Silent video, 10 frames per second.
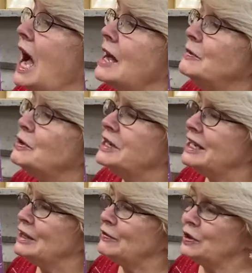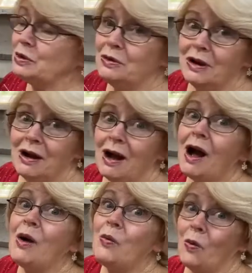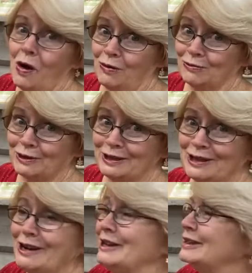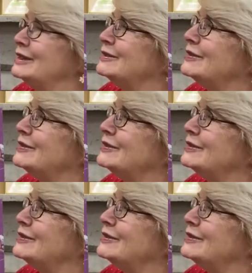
I'm going to give you a walrus hug.